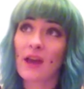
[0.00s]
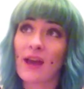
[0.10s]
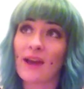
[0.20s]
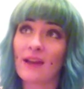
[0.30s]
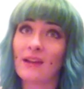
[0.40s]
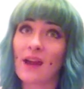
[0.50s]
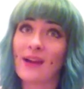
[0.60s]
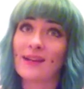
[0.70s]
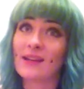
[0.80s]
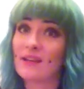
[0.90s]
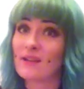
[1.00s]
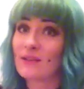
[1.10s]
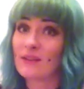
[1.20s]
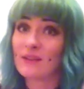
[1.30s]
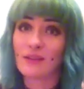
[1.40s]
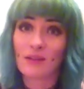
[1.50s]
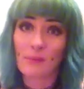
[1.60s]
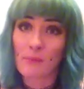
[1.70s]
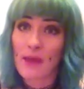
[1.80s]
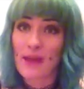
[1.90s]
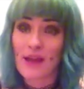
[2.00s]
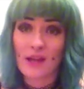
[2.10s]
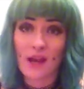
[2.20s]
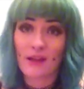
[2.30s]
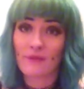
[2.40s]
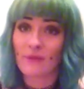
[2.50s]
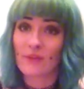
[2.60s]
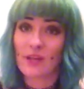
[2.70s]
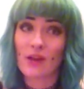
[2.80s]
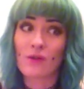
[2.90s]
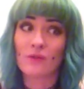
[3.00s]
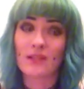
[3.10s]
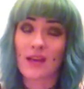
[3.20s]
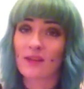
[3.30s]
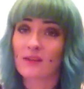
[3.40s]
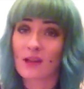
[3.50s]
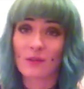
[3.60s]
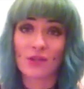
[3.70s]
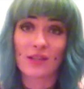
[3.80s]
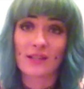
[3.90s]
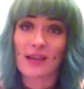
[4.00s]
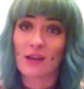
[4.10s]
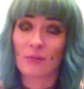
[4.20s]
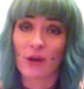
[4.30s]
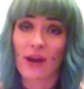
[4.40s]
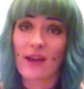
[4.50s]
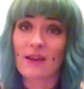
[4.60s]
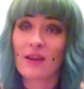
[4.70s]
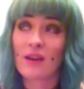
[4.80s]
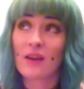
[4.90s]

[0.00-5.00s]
and I didn't even make any kind of a video saying that I was going to take a break.